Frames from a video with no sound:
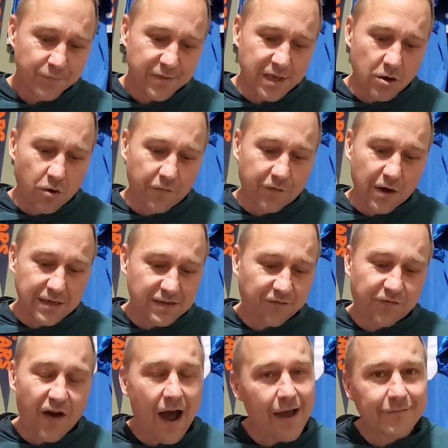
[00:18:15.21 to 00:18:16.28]
The over is
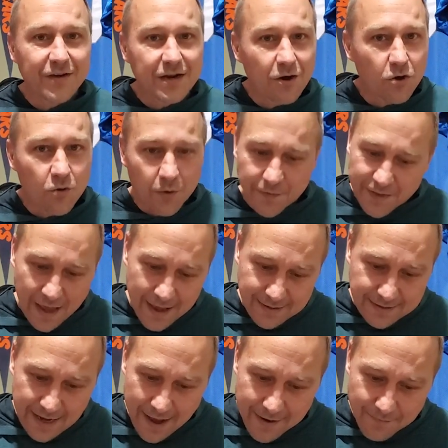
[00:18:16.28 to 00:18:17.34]
5 and 0 in the
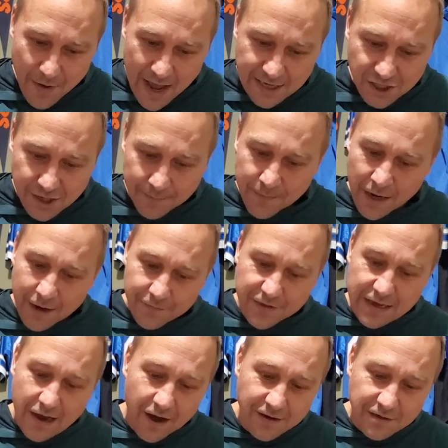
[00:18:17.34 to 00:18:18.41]
head-to-head -head matchup.
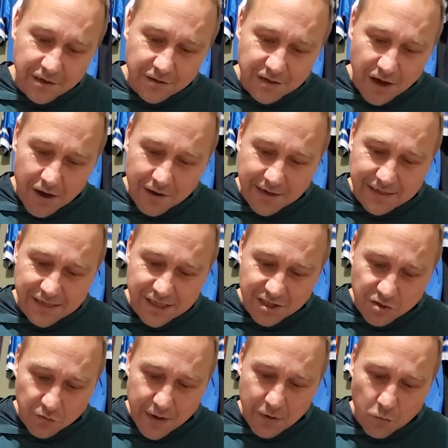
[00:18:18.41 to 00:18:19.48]
The underdog is
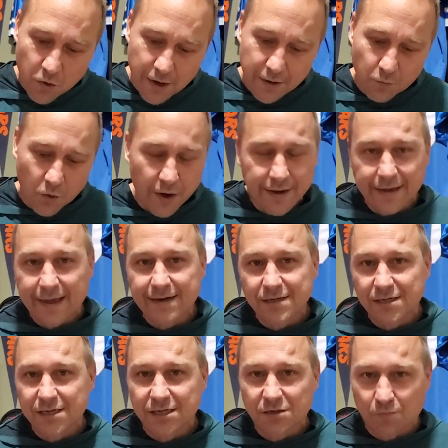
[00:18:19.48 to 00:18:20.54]
3 1 and 1
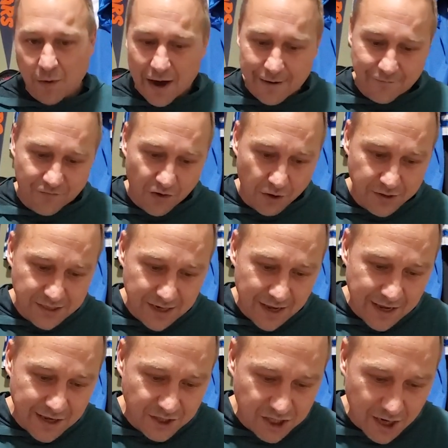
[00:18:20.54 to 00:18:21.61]
against the spread versus
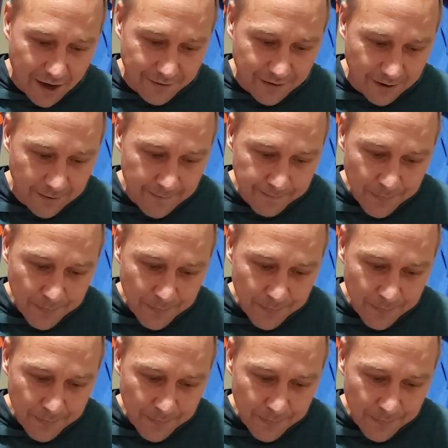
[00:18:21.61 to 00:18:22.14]
each other.